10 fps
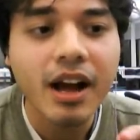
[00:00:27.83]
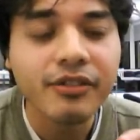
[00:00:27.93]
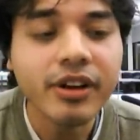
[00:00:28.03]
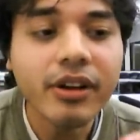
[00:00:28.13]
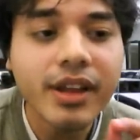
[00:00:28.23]
I
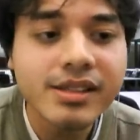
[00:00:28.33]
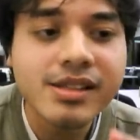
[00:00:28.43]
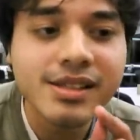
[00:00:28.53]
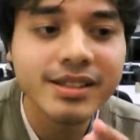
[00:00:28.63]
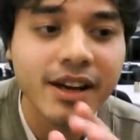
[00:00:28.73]
fear that
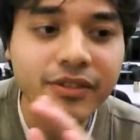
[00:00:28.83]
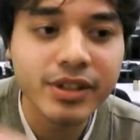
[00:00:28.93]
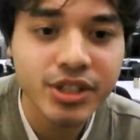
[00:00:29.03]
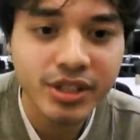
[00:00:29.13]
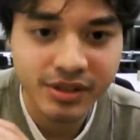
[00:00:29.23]
since the
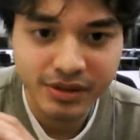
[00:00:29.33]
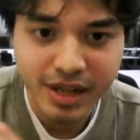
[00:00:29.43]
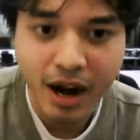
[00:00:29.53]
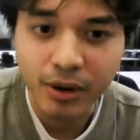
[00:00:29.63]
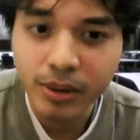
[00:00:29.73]
definition is
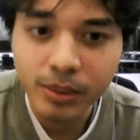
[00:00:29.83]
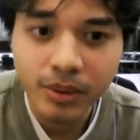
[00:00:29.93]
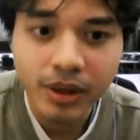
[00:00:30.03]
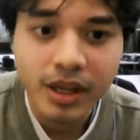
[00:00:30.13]
narrow,